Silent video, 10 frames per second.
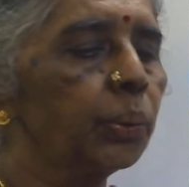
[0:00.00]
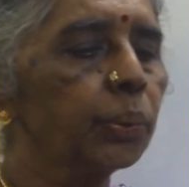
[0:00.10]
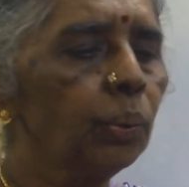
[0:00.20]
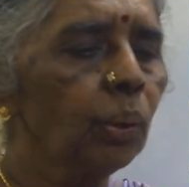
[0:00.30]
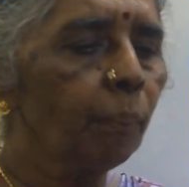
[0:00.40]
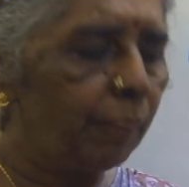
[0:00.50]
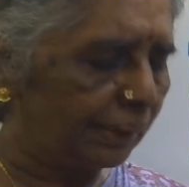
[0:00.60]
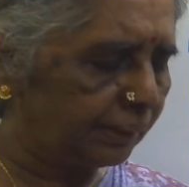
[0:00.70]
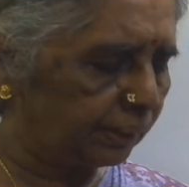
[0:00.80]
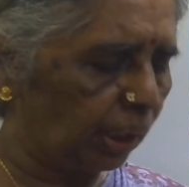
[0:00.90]
to
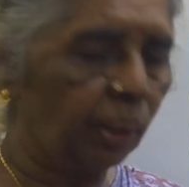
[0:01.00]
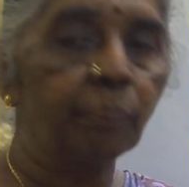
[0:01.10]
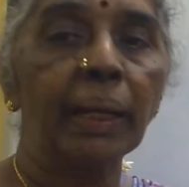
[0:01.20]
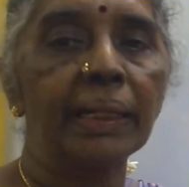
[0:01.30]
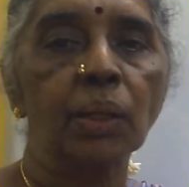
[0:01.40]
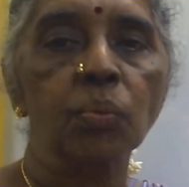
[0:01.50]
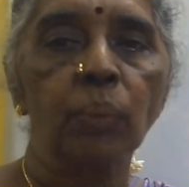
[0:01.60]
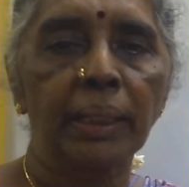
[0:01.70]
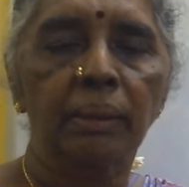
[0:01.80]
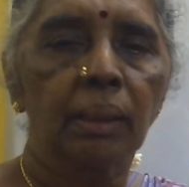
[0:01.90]
plus or minus 1.
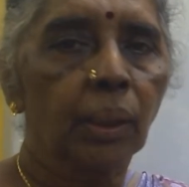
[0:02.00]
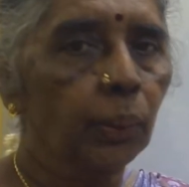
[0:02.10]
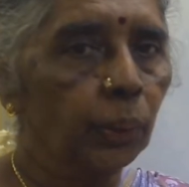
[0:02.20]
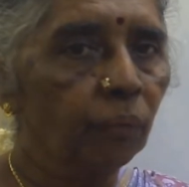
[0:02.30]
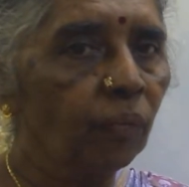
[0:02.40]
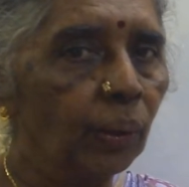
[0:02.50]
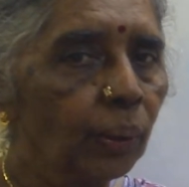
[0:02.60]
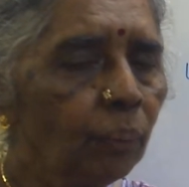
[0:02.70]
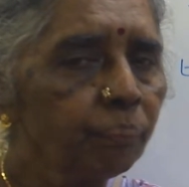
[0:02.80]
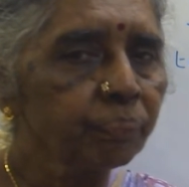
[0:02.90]
Do you follow?
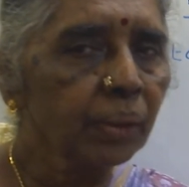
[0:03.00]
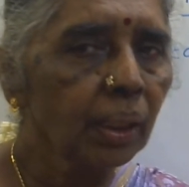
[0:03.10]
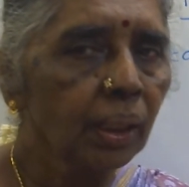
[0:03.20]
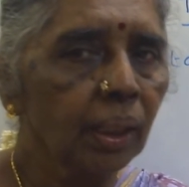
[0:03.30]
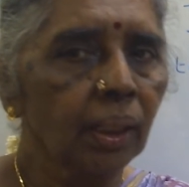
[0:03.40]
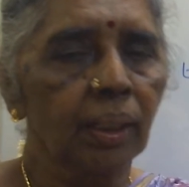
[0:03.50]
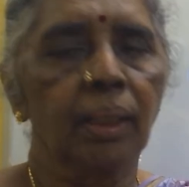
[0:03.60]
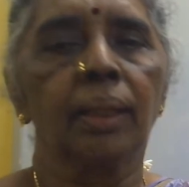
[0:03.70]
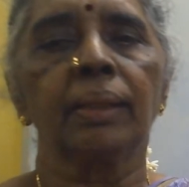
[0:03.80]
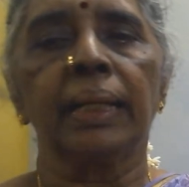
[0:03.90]

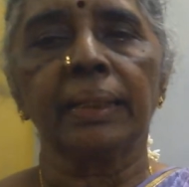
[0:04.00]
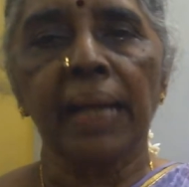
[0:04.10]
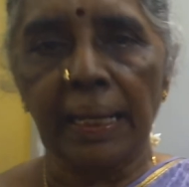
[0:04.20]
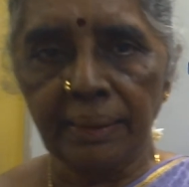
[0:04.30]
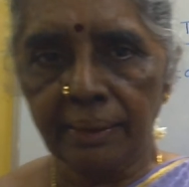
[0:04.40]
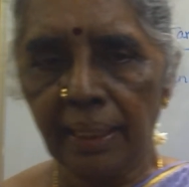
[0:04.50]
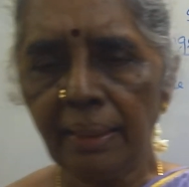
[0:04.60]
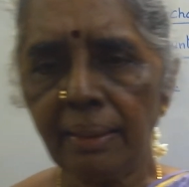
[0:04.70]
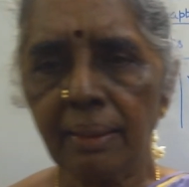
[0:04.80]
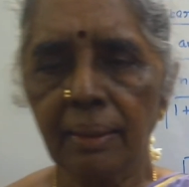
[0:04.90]
The
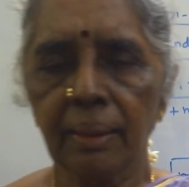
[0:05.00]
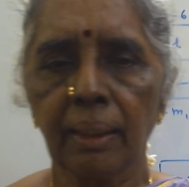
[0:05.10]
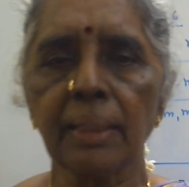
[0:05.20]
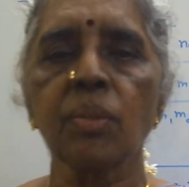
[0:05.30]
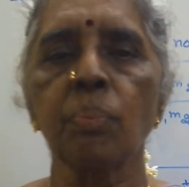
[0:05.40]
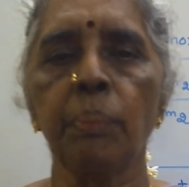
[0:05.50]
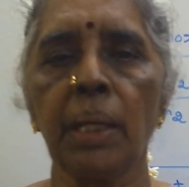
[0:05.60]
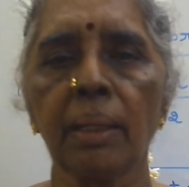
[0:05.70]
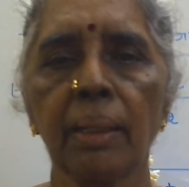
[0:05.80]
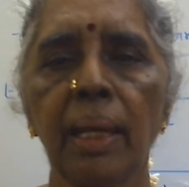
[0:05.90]
tangent is
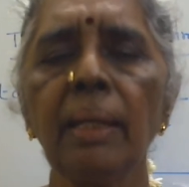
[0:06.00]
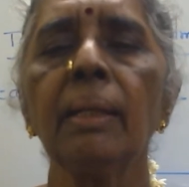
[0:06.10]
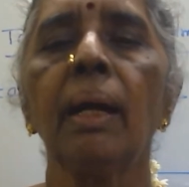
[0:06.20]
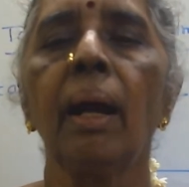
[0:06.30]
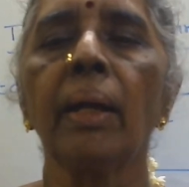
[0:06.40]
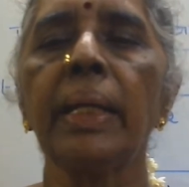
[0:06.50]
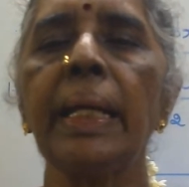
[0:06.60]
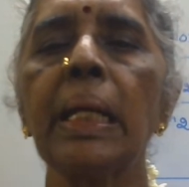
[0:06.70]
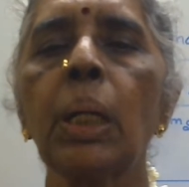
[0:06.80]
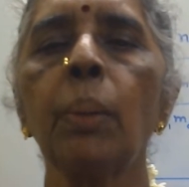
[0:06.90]
making
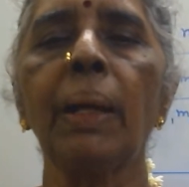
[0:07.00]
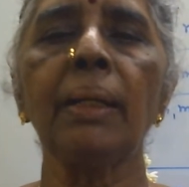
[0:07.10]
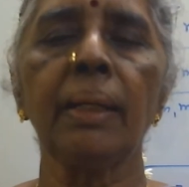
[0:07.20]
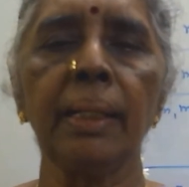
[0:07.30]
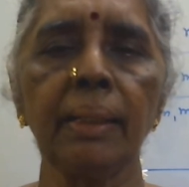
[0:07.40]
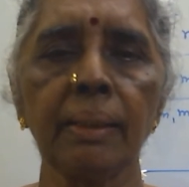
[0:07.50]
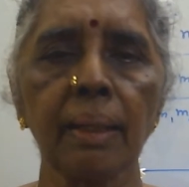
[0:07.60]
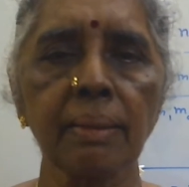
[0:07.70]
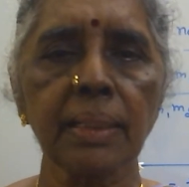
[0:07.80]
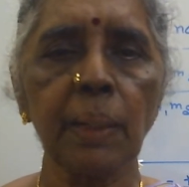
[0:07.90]
equal
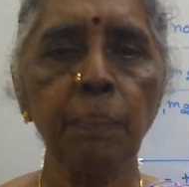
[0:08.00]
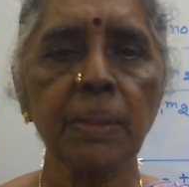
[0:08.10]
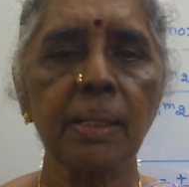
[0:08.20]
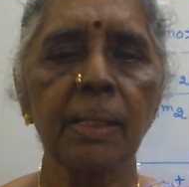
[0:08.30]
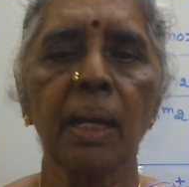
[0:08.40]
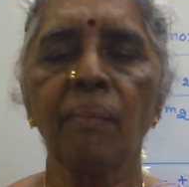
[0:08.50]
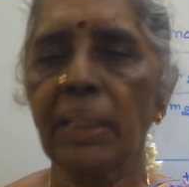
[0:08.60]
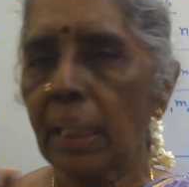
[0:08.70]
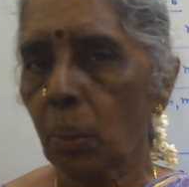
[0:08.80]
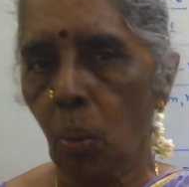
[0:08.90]
intercepts with
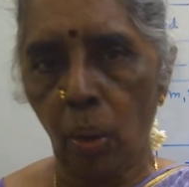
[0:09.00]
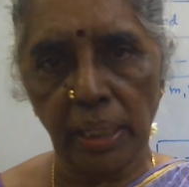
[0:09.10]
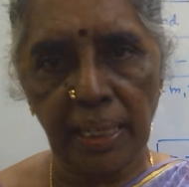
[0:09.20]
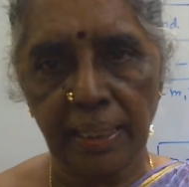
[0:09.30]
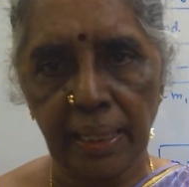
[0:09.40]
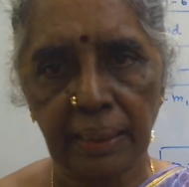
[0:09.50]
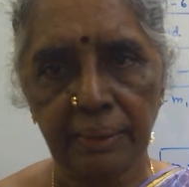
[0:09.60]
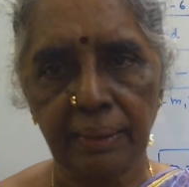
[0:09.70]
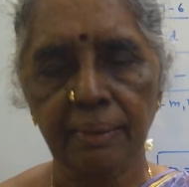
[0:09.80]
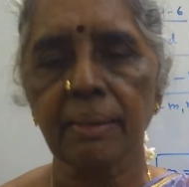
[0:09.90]
the coordinate
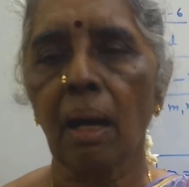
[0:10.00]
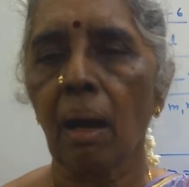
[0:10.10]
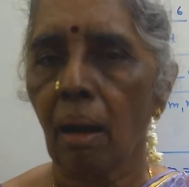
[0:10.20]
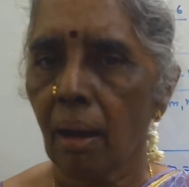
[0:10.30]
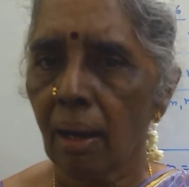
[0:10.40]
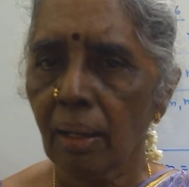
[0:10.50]
axis, or